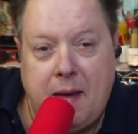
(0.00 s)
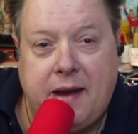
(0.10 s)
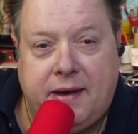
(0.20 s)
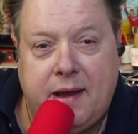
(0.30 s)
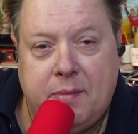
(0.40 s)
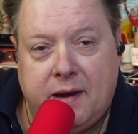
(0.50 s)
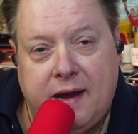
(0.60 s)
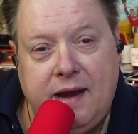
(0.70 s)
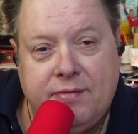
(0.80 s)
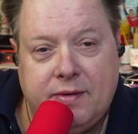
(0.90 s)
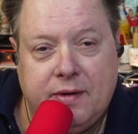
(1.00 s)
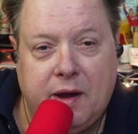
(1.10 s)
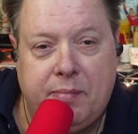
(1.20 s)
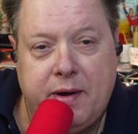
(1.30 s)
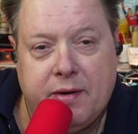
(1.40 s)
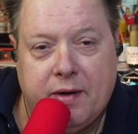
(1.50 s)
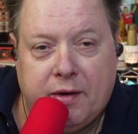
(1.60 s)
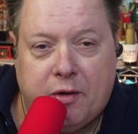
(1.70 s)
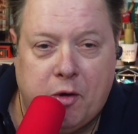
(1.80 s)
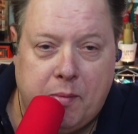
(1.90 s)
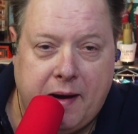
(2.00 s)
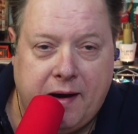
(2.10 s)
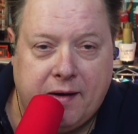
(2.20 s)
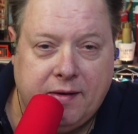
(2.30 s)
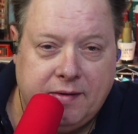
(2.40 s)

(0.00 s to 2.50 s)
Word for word: Matt Damon even appeared on Colbert